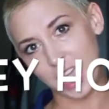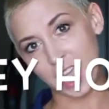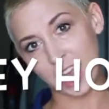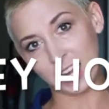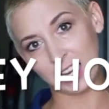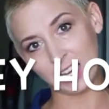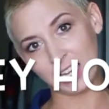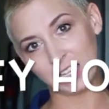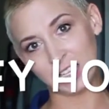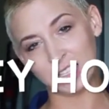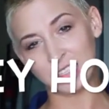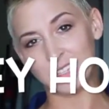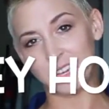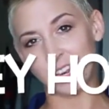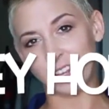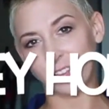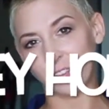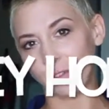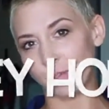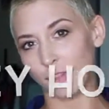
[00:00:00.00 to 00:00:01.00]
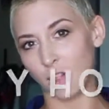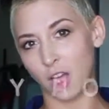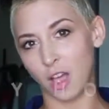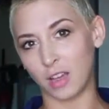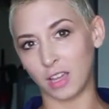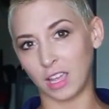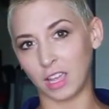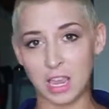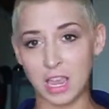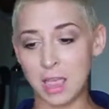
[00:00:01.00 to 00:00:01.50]
and he does daily
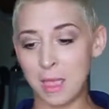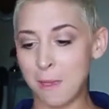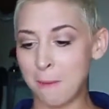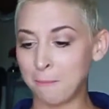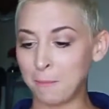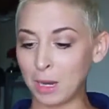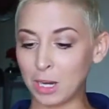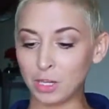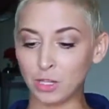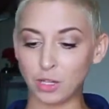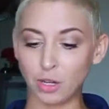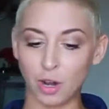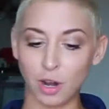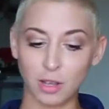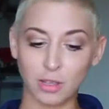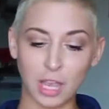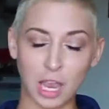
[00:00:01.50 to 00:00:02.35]
vlogging. Make sure